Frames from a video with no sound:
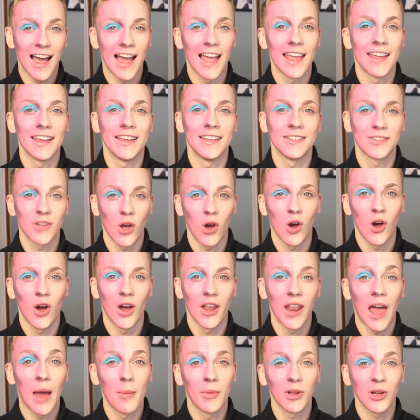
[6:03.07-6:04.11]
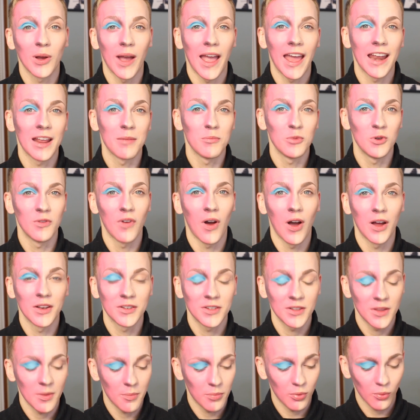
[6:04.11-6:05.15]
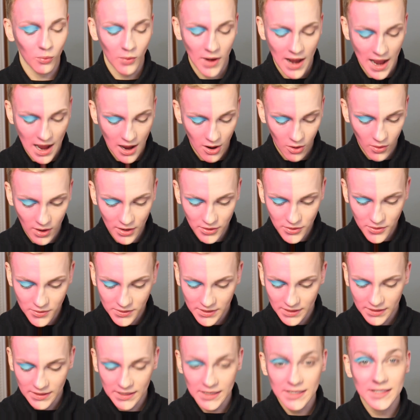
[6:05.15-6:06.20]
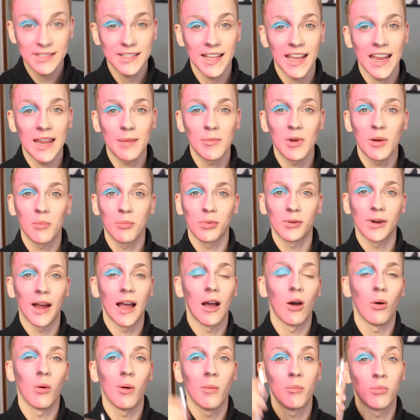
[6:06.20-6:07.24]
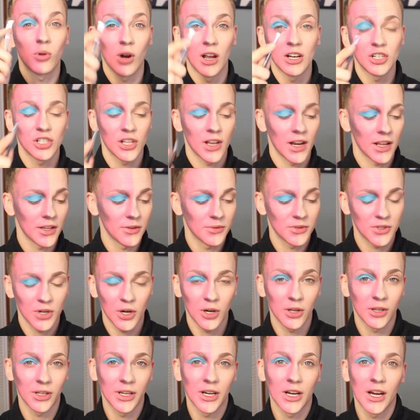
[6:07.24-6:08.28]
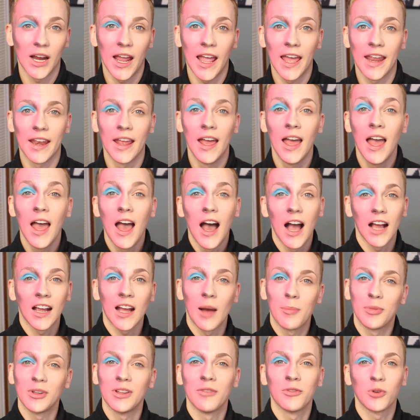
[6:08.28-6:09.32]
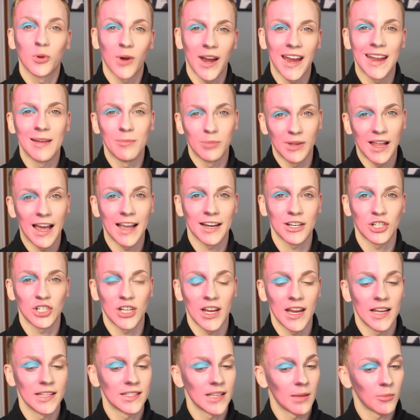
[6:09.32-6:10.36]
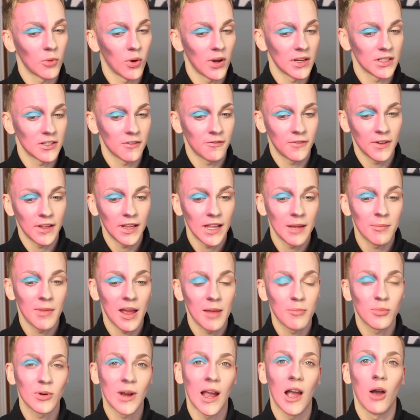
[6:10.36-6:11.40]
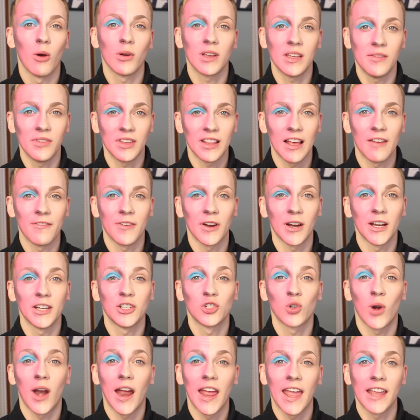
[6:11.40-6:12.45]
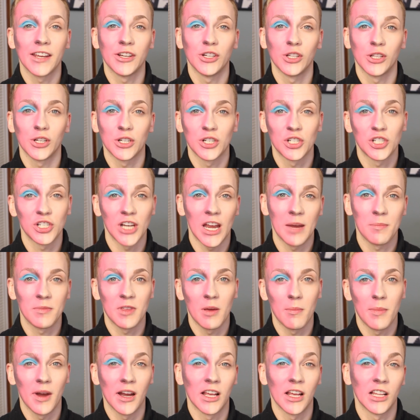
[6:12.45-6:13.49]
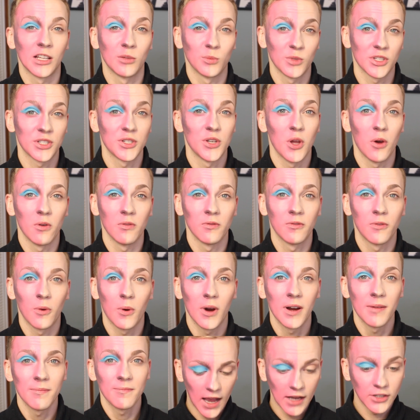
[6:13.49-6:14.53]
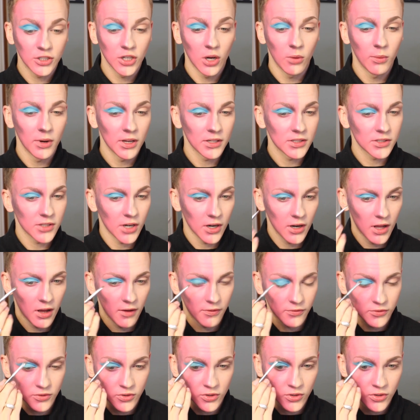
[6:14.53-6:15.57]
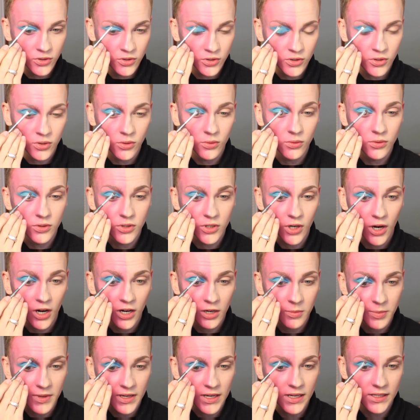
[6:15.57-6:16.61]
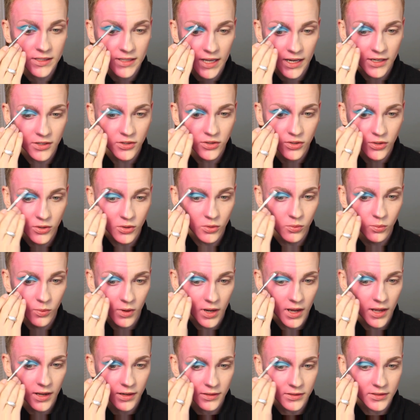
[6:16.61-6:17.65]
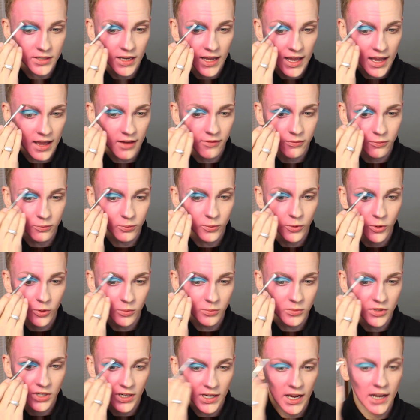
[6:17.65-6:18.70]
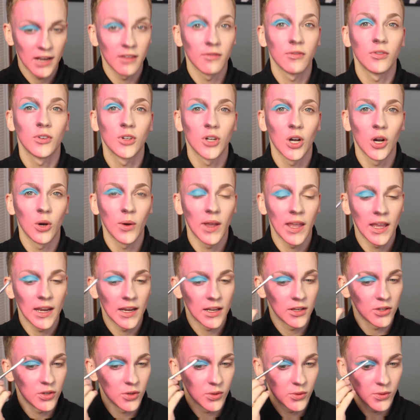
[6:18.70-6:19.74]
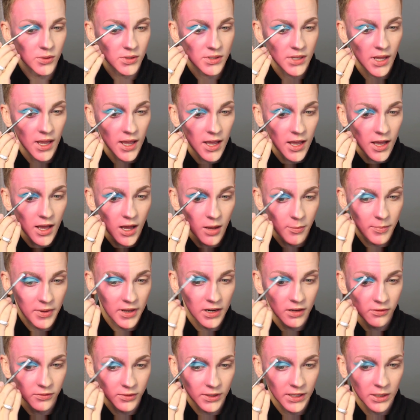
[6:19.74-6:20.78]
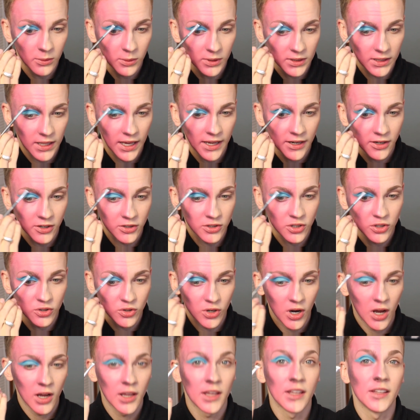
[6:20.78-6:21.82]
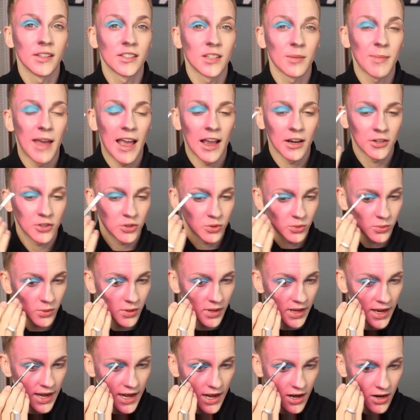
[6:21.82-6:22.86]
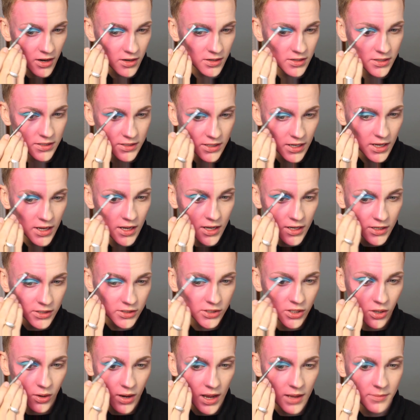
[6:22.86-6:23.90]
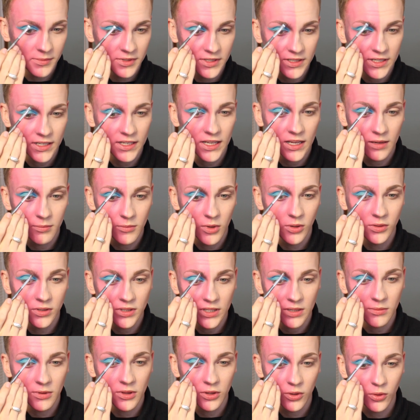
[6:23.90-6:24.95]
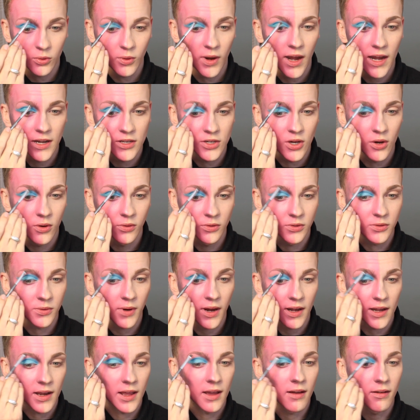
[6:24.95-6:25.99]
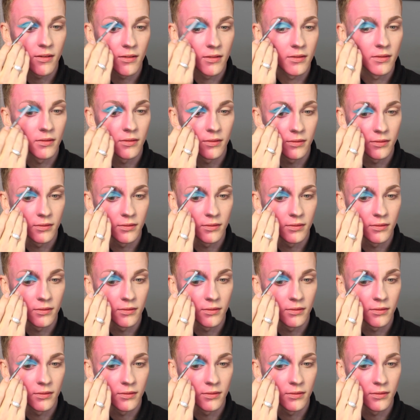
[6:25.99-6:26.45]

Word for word: eye is on. I'm gonna go ahead and move on to the brow using the same brow brush that I used earlier and a couple of gray and black shades. I'm going to fill in my brow, giving that very triangular shape that Marilyn was known for. I don't wanna start off too dark because I do want to have room to kind of go in and use a bit of liquid liner to draw in some actual hairs. So I'm sticking mostly with gray tones right now.